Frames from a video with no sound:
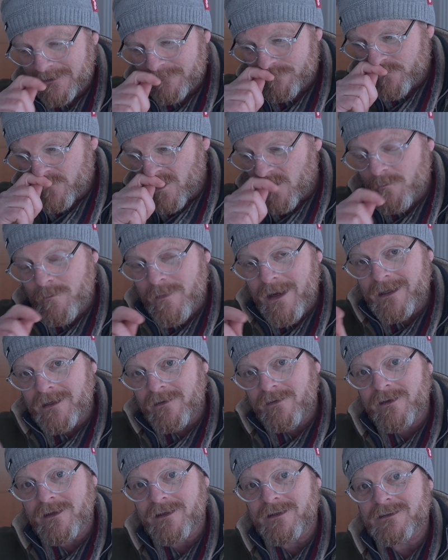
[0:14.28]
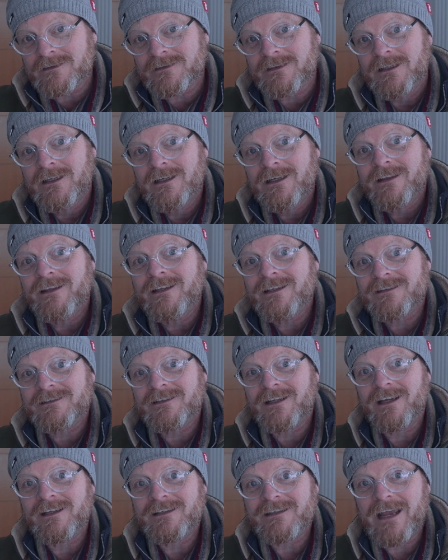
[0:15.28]
Not many things these
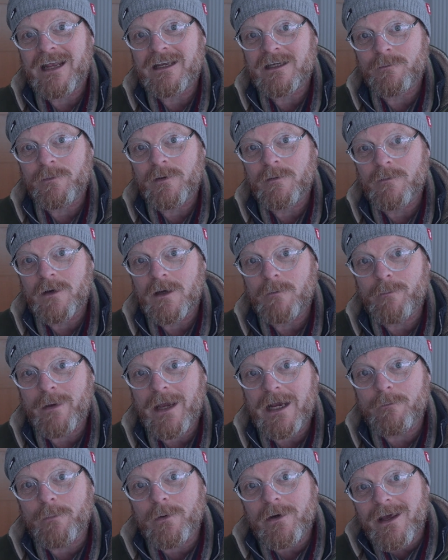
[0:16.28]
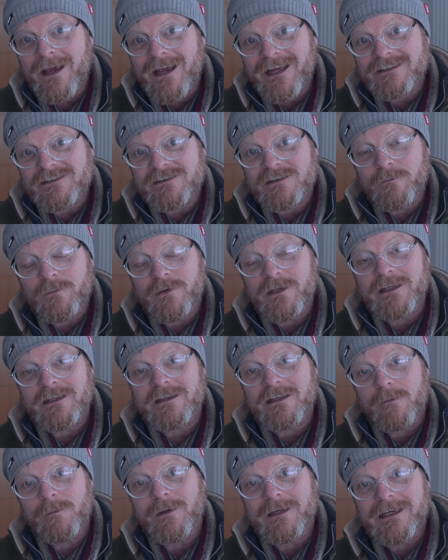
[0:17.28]
days end up in my bag, but I had something
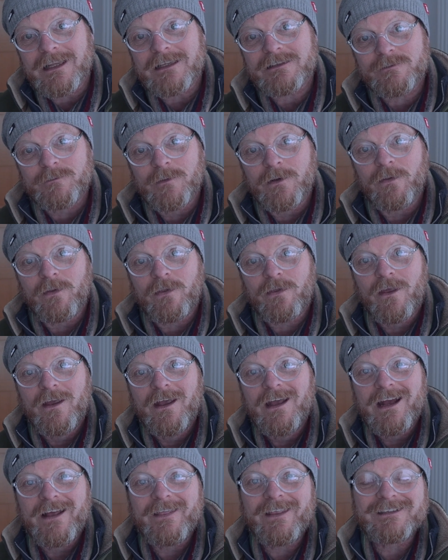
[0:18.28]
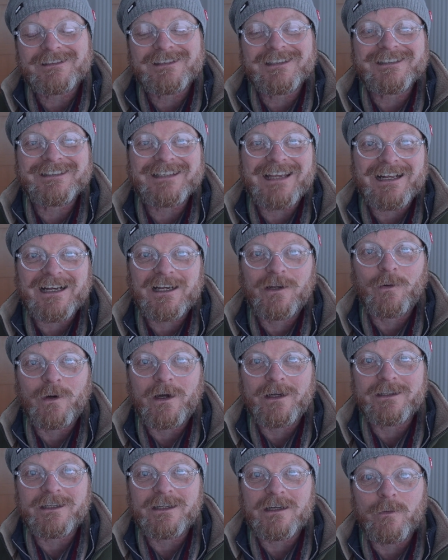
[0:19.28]
come in last month and that's exactly what I did.